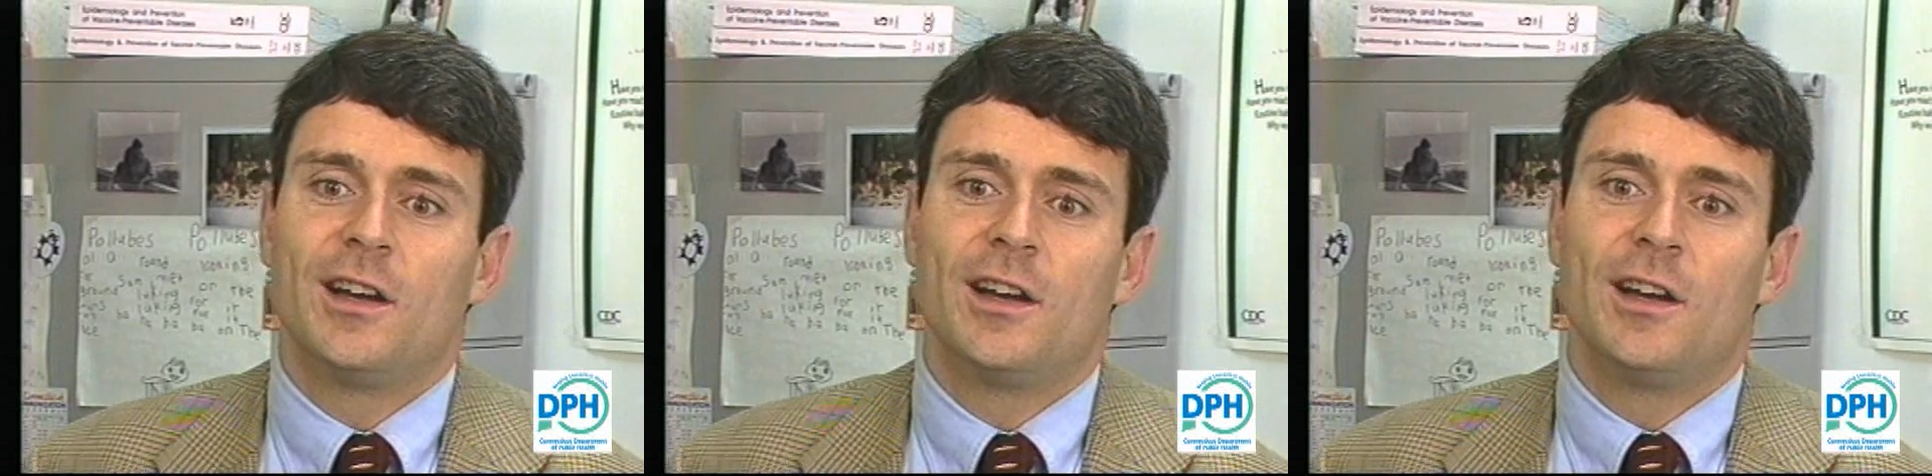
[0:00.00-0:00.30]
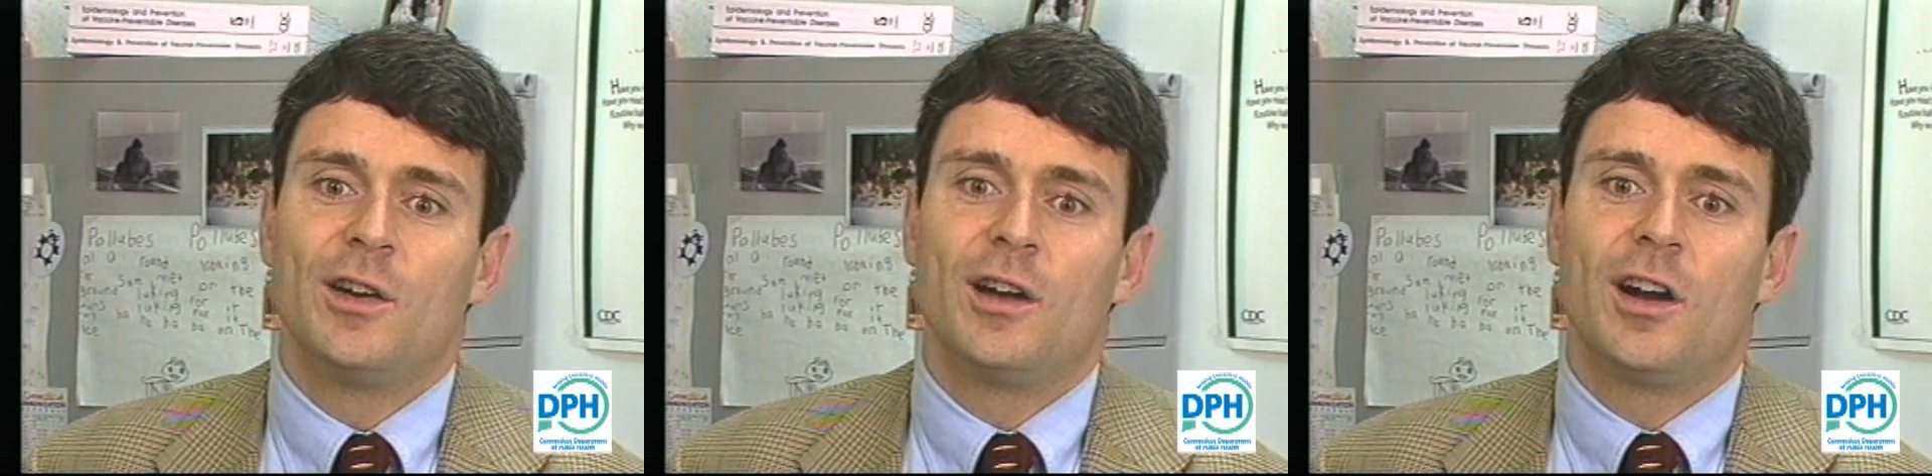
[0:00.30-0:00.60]

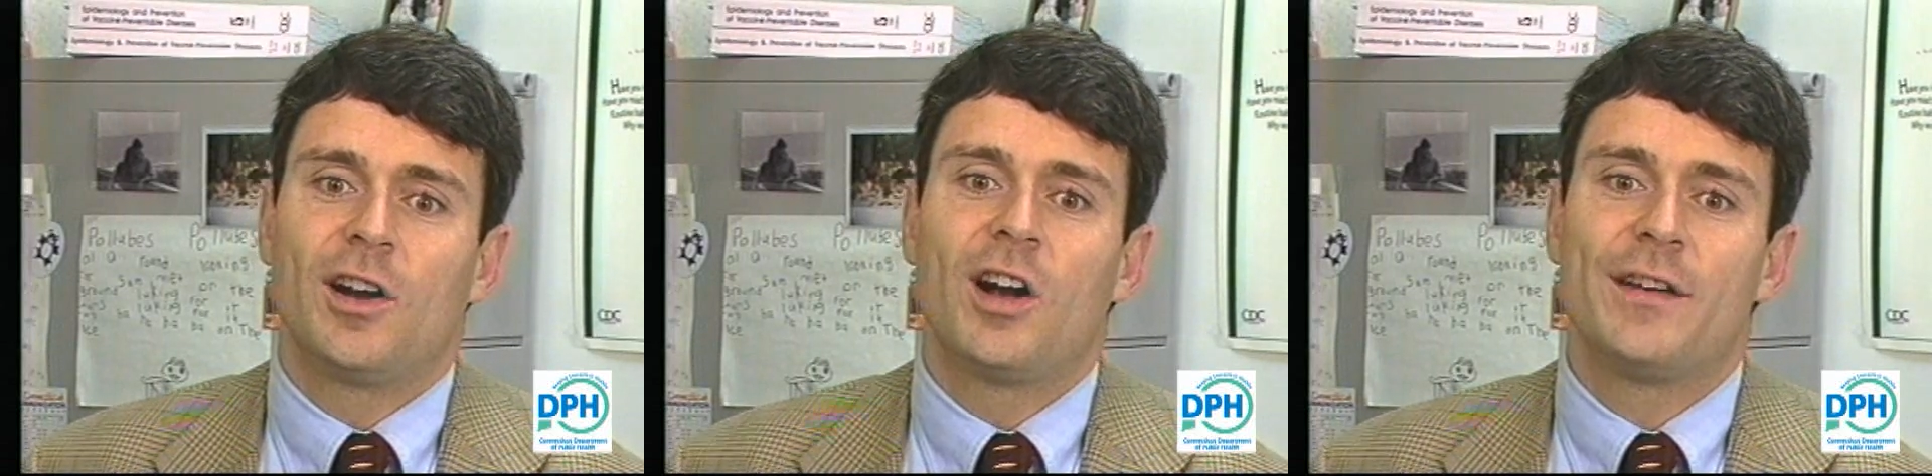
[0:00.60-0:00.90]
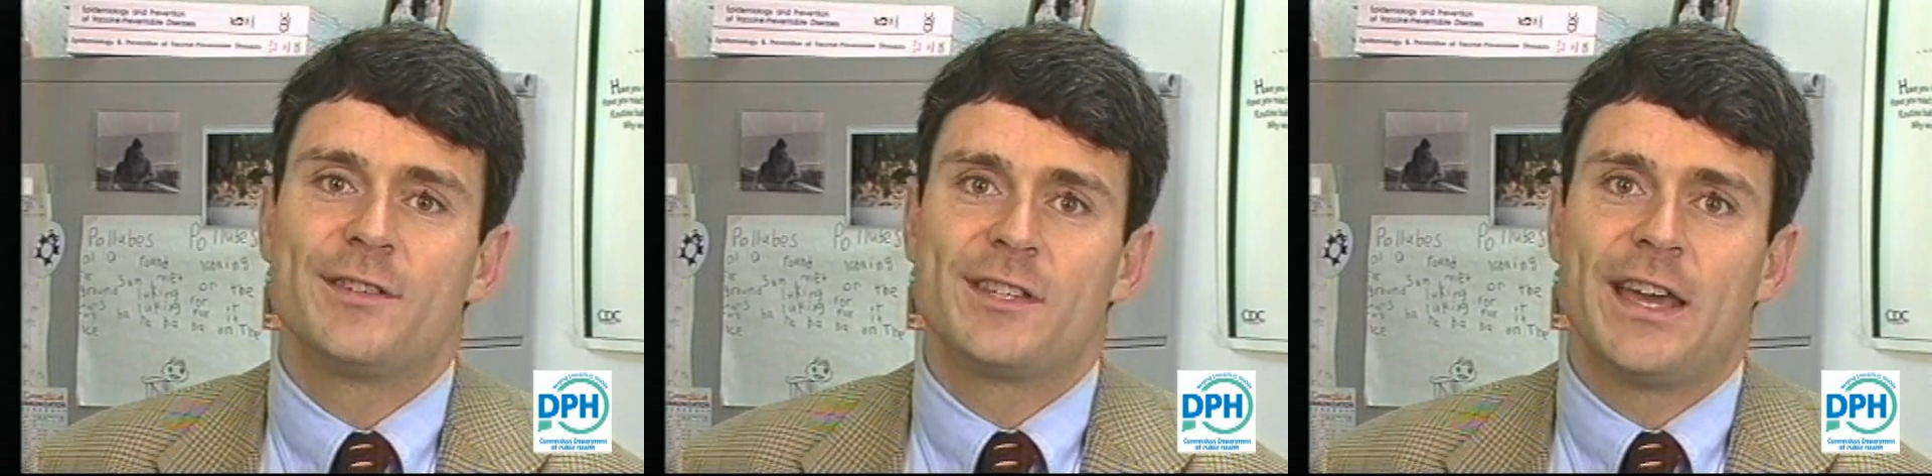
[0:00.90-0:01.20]
uh, our
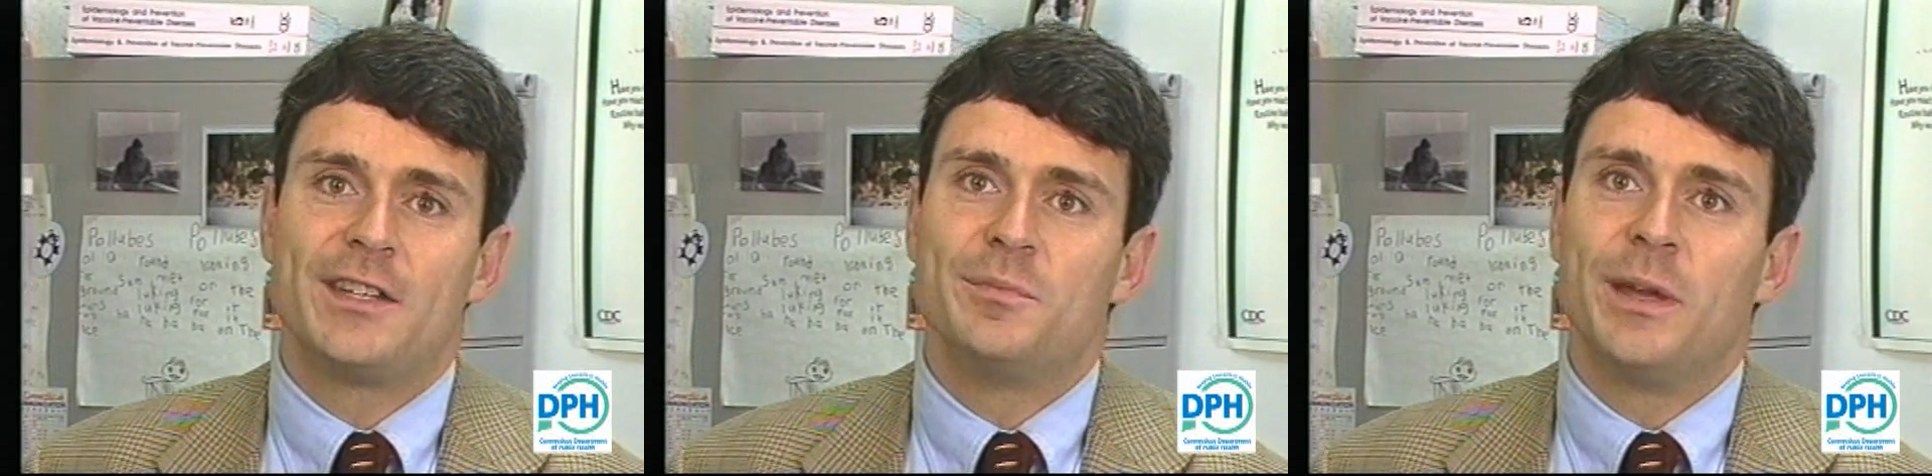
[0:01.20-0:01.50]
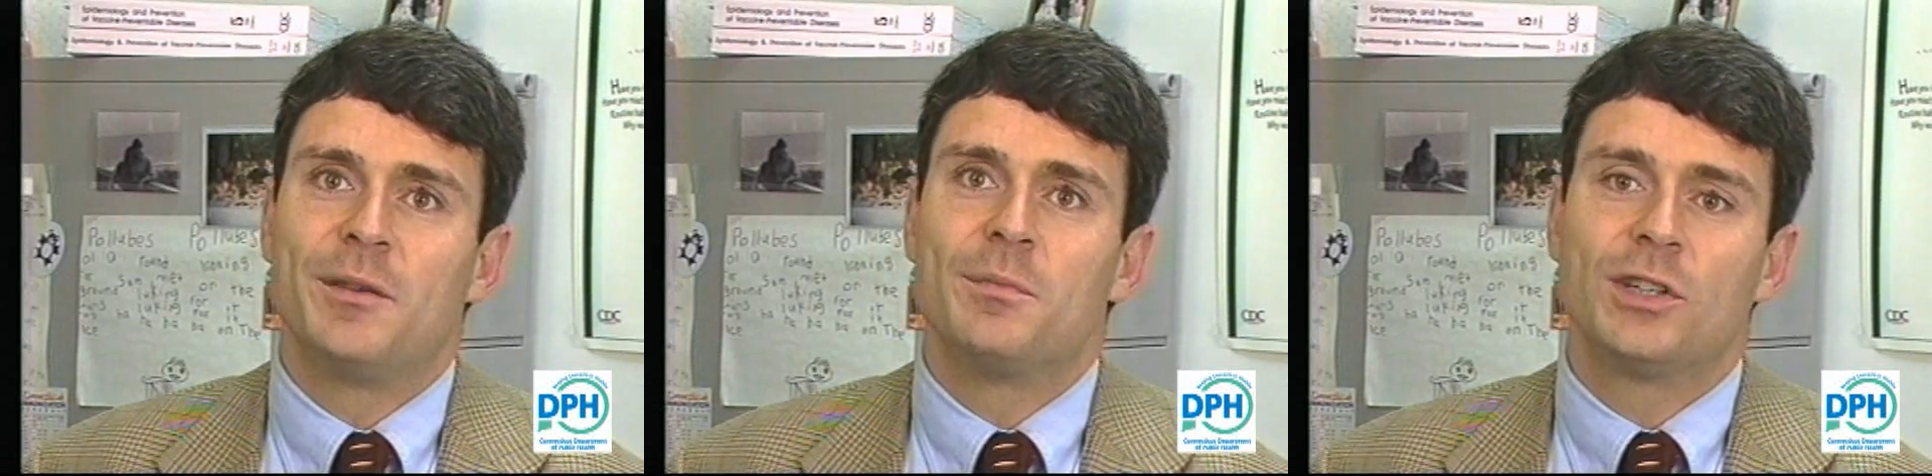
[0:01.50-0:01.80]
office had to
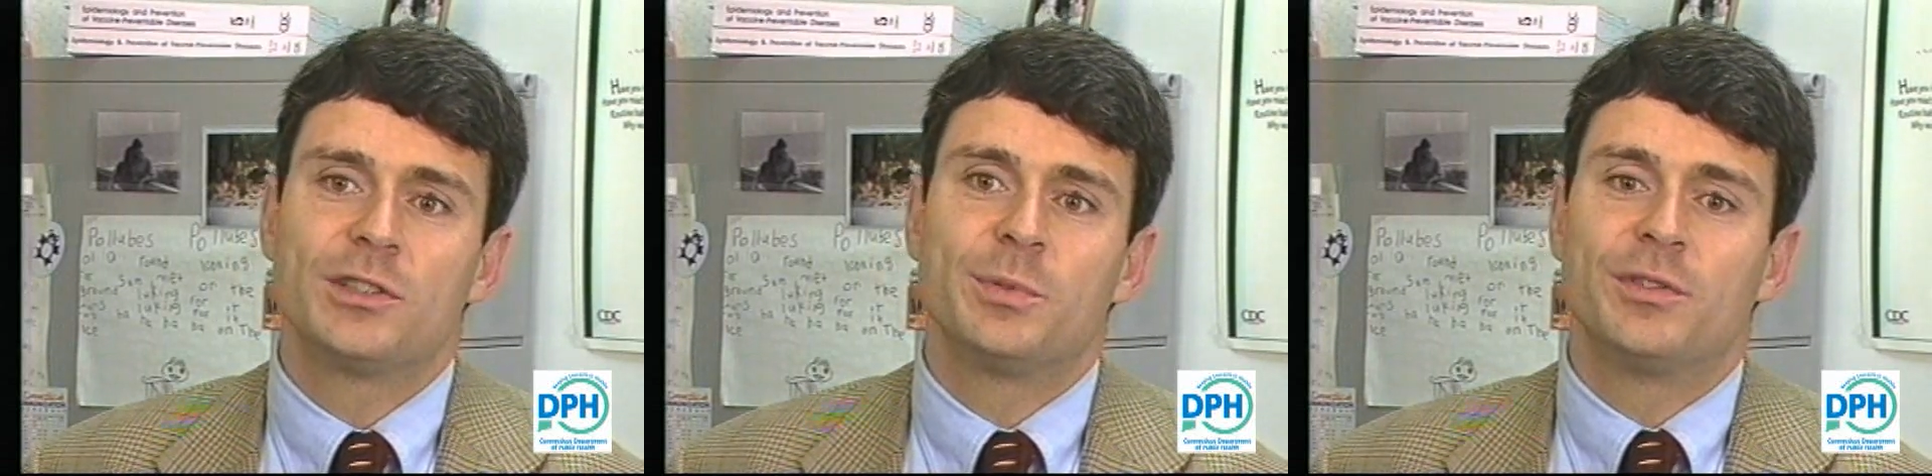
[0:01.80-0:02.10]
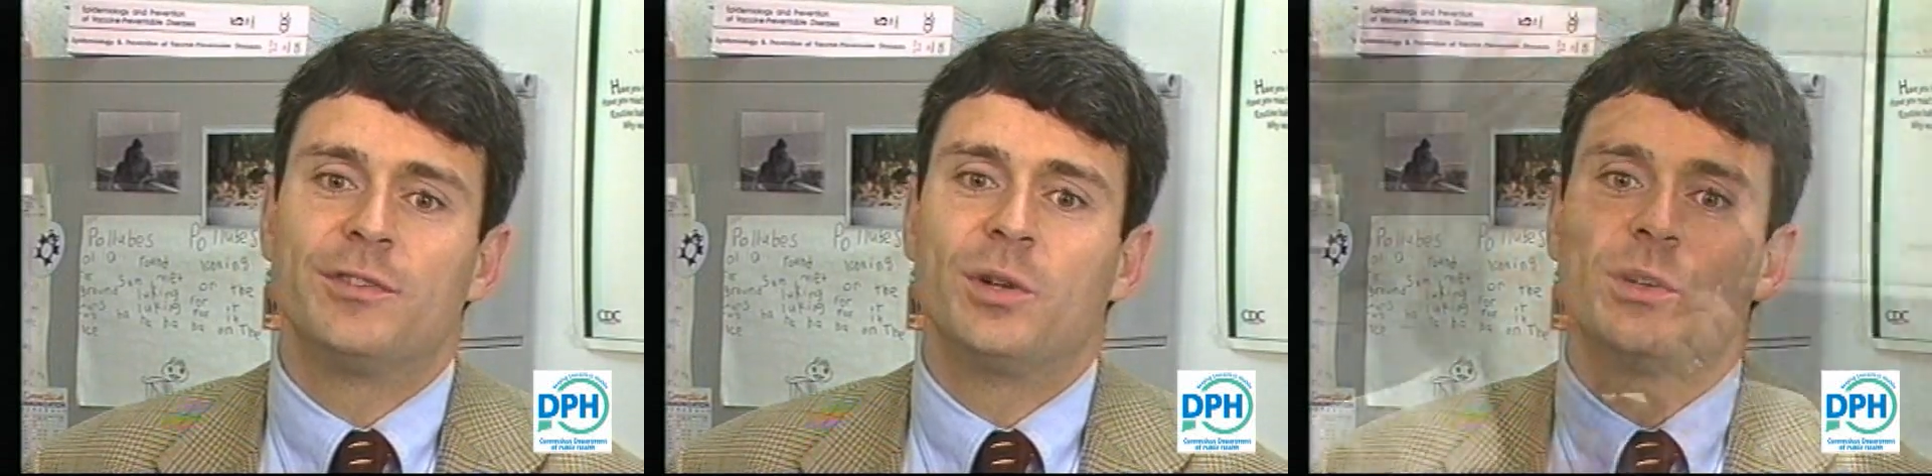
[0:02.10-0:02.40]
make
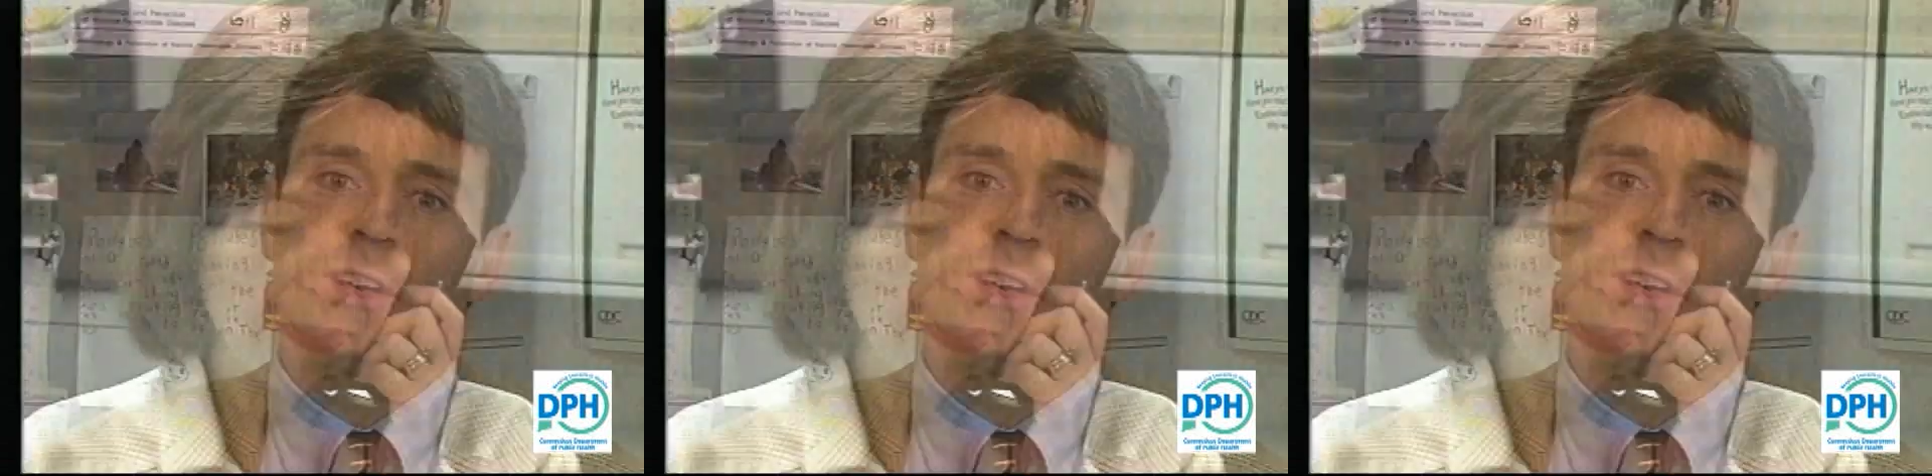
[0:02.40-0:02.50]
multiple phone